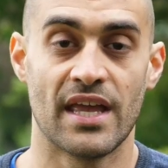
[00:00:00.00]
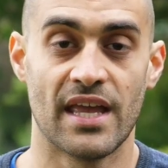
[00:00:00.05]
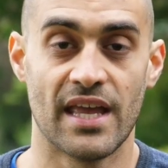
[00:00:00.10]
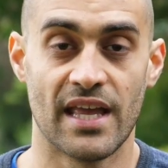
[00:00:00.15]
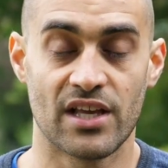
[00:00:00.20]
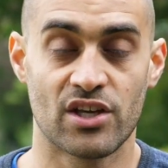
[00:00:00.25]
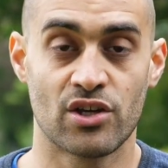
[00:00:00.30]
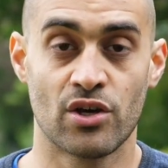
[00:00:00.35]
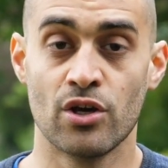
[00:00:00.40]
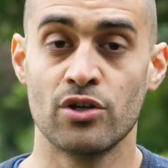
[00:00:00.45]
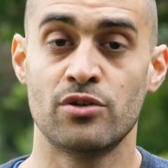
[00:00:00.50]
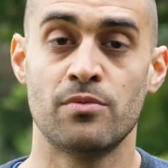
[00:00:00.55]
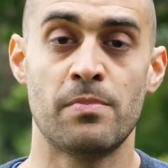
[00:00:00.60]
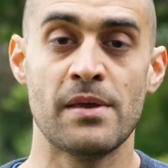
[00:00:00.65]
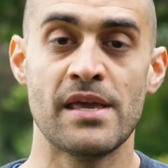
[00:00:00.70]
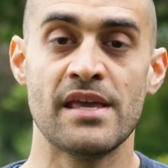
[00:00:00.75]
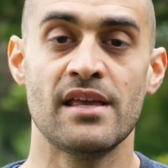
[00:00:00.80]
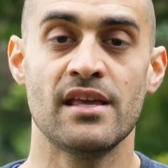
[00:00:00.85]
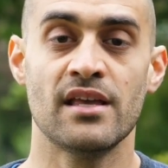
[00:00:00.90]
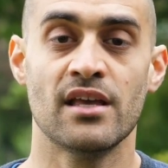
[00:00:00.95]
It could
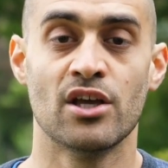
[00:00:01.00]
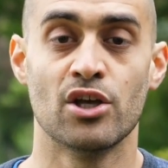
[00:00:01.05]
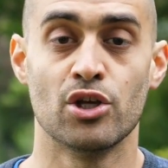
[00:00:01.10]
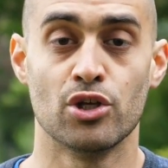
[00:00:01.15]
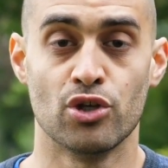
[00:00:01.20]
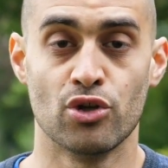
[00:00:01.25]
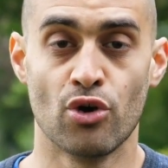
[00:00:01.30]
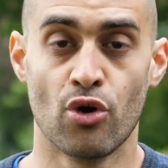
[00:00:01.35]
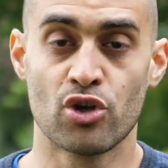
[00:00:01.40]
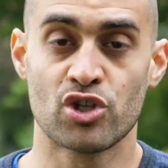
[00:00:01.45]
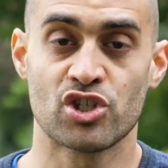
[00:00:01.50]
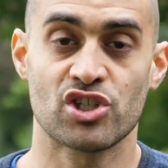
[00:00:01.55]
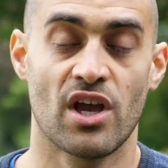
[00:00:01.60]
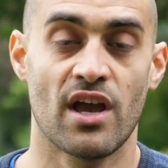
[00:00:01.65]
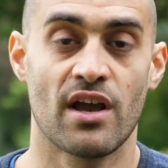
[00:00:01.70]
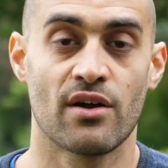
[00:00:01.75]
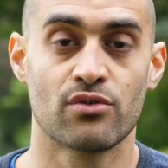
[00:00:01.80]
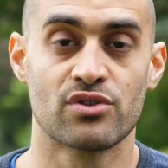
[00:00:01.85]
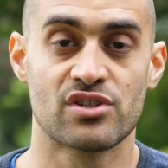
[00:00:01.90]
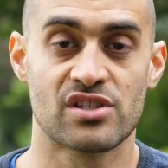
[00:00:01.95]
be your
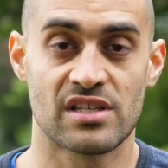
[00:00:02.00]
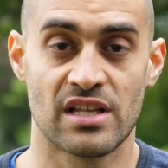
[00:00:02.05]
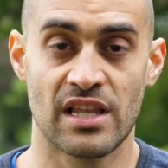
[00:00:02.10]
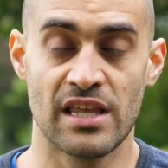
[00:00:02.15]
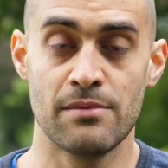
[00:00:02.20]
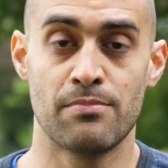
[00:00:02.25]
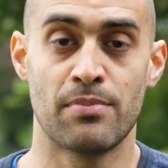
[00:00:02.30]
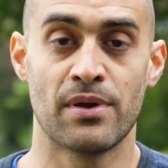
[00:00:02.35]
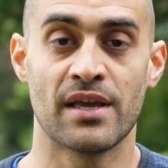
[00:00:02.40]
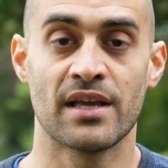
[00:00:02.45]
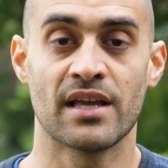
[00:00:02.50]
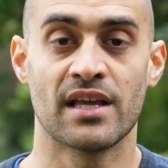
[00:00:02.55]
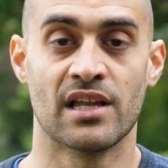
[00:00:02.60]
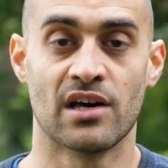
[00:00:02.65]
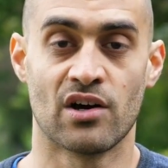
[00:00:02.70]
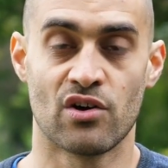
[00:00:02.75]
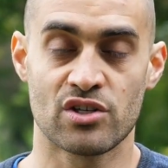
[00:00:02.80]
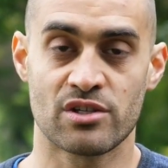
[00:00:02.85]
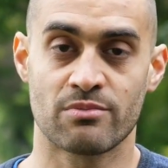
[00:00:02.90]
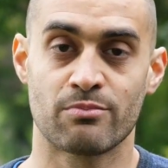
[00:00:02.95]
child sleeping in a
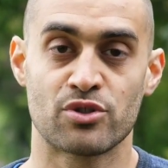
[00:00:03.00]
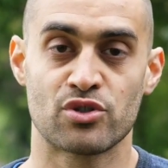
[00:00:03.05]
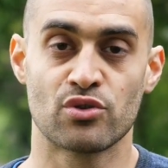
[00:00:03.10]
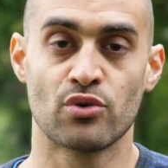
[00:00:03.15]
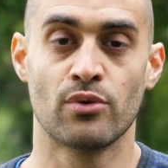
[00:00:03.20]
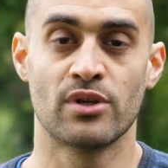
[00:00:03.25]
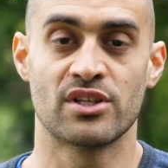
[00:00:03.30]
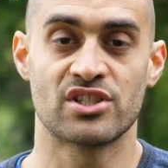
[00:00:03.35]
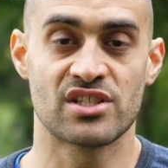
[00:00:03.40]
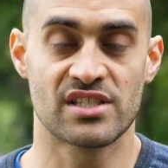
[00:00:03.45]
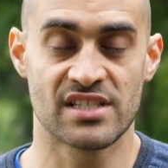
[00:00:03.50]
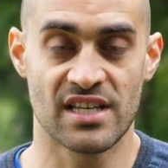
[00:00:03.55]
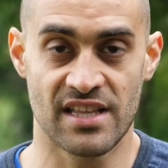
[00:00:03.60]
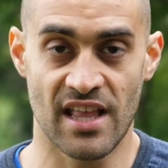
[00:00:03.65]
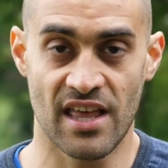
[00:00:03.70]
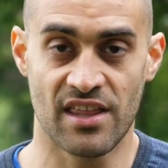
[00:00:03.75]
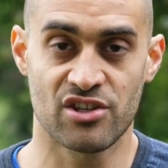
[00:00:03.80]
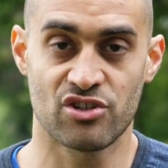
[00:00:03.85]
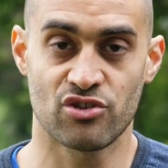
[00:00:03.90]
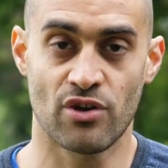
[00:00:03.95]
hospital, which is a
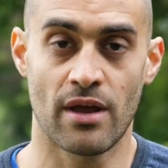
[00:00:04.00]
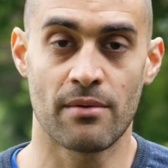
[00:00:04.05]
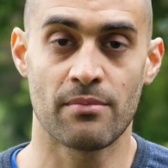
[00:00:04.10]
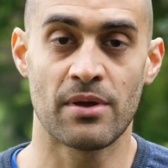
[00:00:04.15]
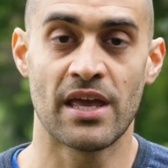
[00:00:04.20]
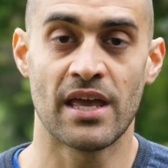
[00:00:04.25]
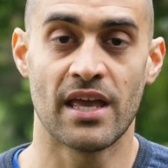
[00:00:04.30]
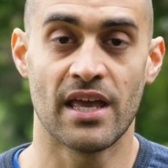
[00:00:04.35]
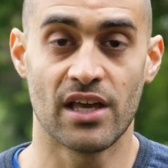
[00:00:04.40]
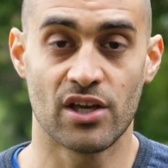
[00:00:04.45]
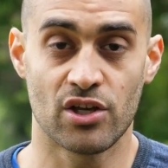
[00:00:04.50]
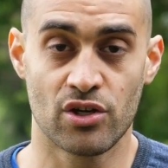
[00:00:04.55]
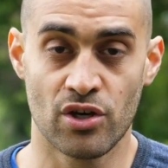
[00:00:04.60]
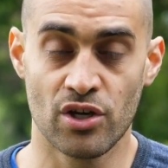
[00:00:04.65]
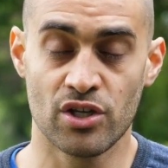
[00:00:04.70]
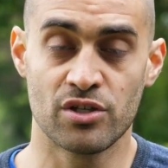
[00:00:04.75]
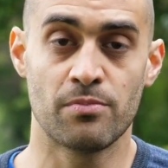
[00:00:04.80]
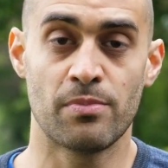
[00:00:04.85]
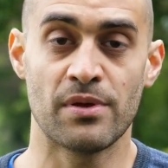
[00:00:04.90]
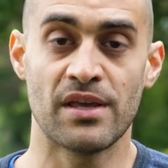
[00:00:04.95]
death trap. It
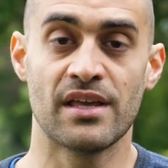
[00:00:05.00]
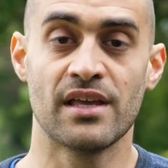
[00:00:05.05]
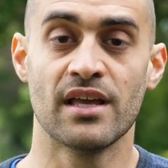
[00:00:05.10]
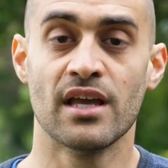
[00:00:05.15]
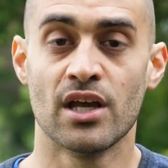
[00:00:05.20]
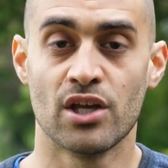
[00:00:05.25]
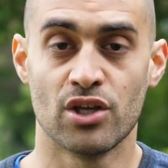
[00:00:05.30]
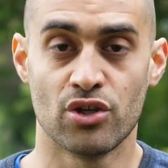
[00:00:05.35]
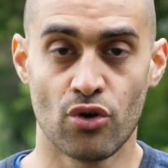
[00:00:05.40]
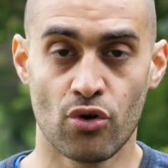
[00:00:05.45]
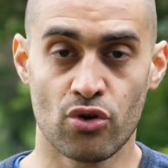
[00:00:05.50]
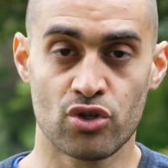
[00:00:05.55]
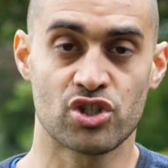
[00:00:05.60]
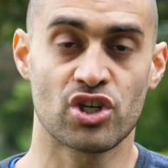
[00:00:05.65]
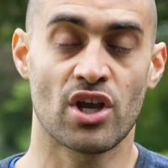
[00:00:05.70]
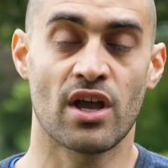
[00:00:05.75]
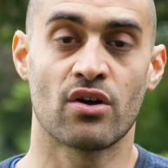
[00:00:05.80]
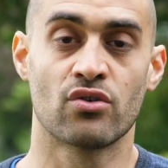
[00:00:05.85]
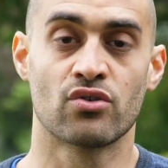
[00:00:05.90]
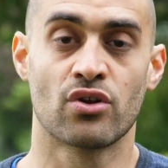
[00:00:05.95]
could be your
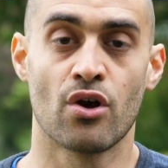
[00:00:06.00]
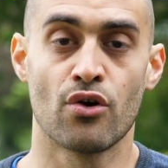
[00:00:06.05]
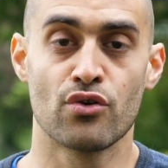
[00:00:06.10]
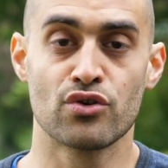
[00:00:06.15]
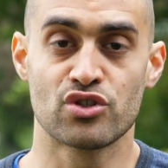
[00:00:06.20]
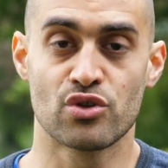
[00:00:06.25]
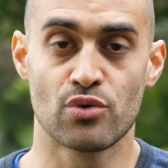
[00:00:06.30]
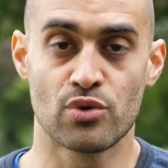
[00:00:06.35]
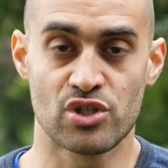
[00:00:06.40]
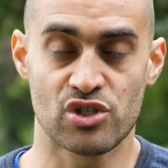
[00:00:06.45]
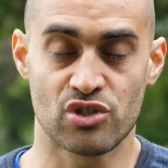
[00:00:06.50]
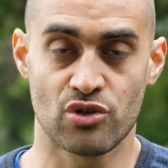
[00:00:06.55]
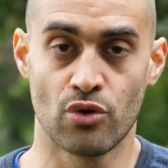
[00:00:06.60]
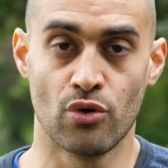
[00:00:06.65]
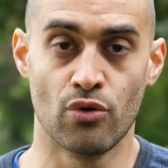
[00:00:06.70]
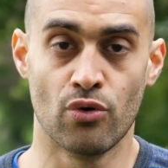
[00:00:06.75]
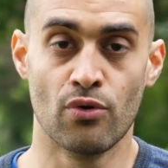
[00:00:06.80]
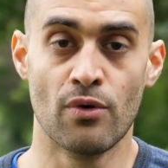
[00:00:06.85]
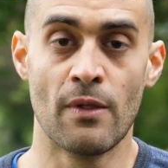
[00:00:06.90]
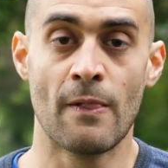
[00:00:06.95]
child going to a
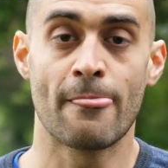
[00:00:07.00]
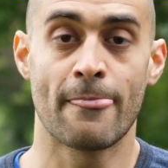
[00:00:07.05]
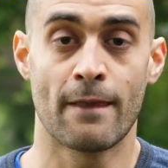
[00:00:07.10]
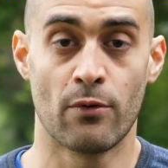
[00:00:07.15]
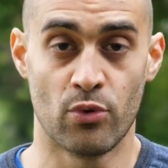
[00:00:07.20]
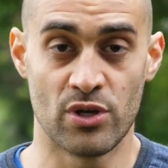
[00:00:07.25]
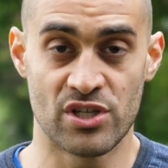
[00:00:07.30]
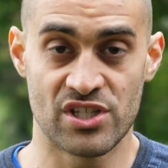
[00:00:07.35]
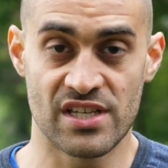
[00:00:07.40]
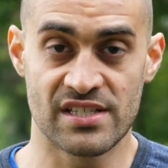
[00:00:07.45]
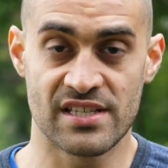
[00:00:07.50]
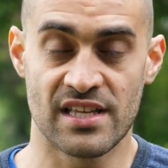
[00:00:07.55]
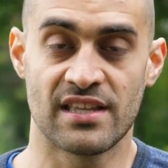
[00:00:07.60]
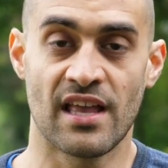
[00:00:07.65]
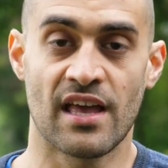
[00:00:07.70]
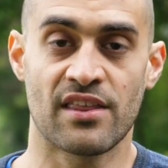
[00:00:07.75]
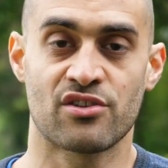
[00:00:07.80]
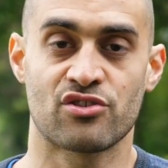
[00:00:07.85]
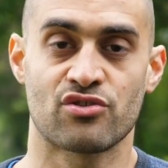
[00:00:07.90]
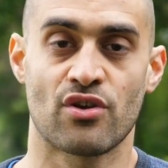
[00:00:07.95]
school, which is a
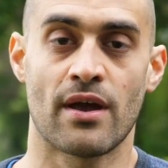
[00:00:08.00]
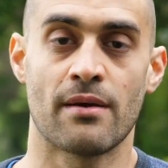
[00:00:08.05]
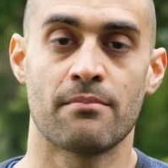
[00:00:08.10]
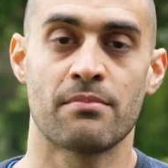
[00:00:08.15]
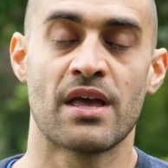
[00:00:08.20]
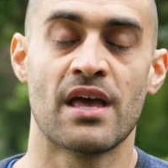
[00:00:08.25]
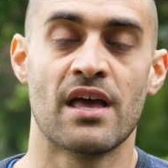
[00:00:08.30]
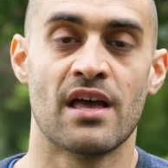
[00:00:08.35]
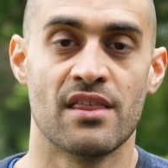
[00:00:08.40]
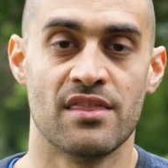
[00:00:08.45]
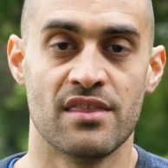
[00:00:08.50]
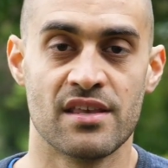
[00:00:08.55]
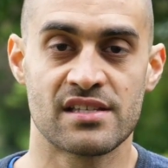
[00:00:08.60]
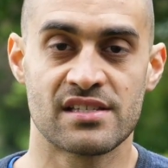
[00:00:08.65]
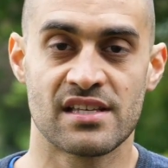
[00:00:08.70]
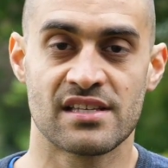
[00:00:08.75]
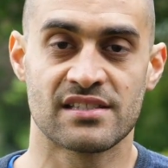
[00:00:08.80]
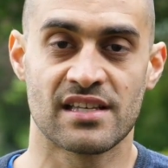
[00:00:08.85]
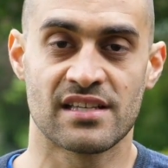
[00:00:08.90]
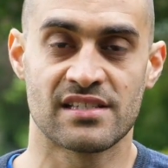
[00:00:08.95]
death trap. This
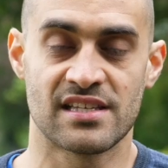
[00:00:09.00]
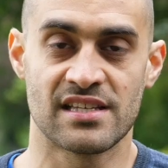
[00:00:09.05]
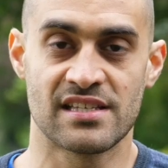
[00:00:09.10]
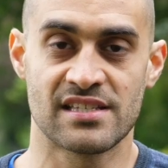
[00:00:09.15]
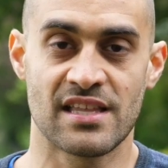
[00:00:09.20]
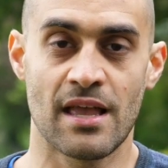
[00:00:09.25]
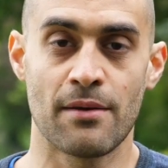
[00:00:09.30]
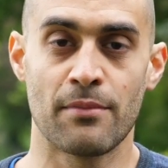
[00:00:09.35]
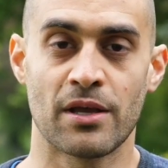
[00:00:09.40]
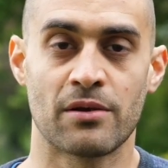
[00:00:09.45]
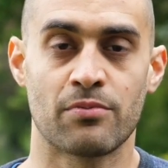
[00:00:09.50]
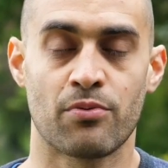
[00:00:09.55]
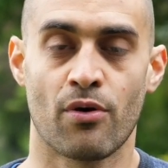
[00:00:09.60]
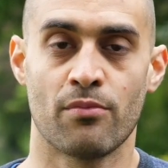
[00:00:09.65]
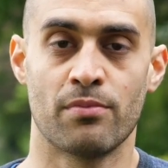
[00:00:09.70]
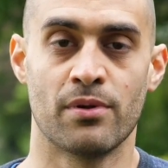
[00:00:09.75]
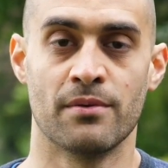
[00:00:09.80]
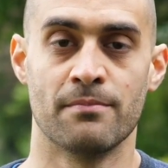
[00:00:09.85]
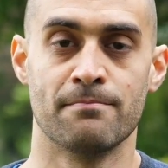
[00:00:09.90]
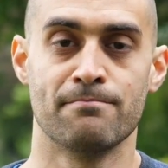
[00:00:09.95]
is a systemic
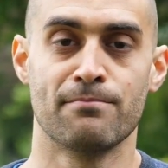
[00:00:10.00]
problem.